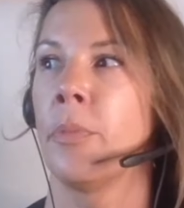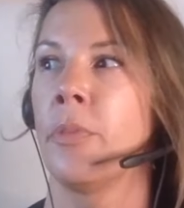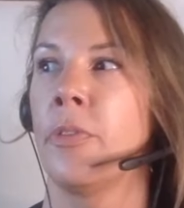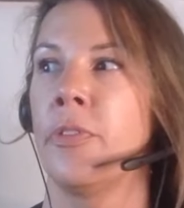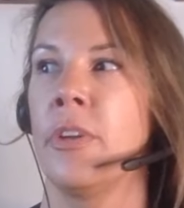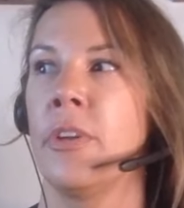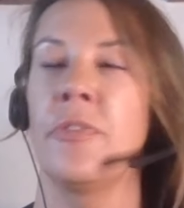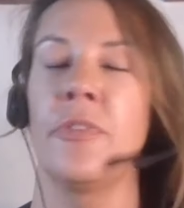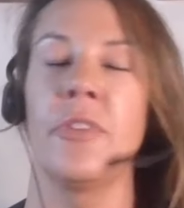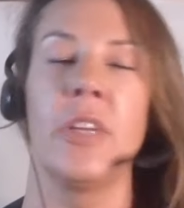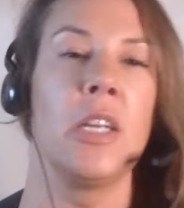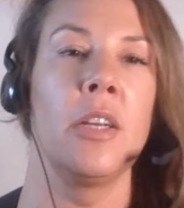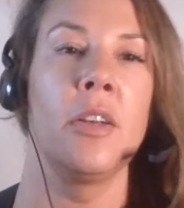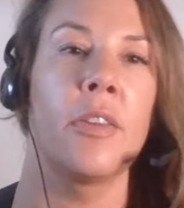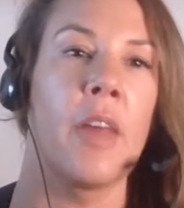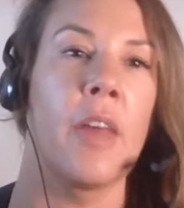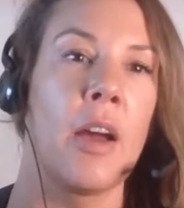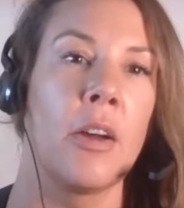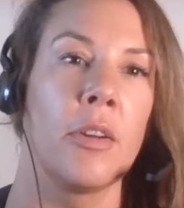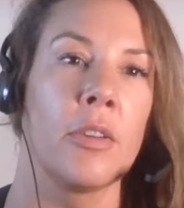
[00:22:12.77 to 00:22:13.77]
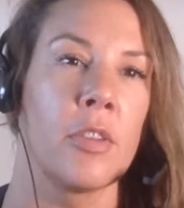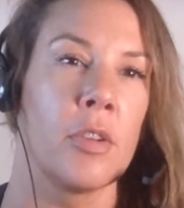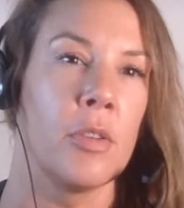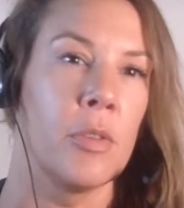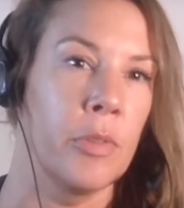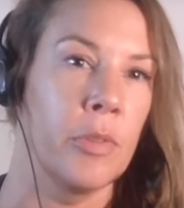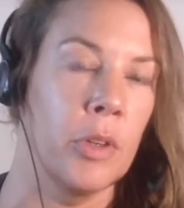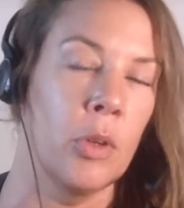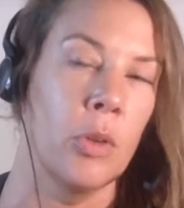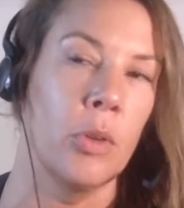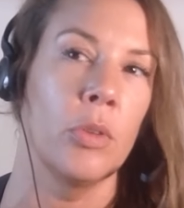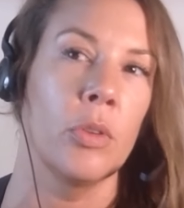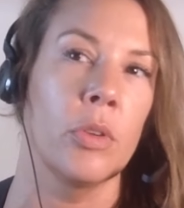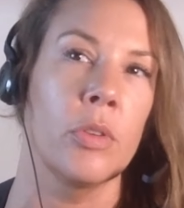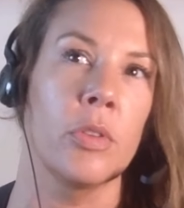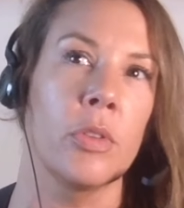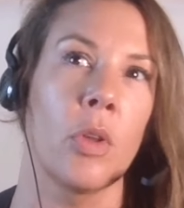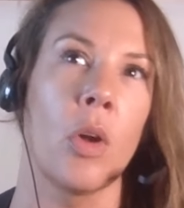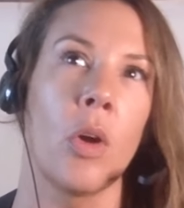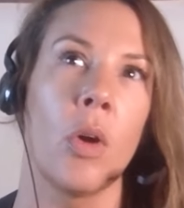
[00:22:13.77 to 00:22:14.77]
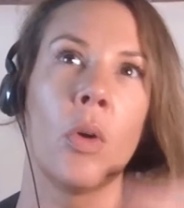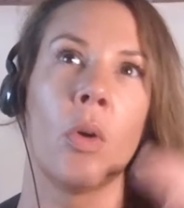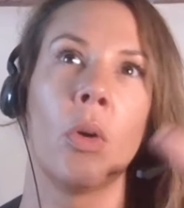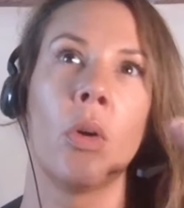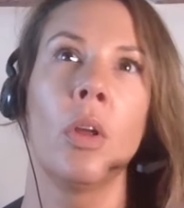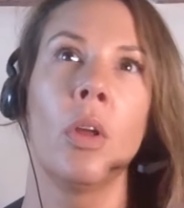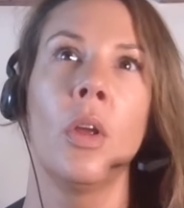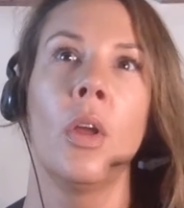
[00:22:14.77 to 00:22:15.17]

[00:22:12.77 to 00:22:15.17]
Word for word: 15,000 views so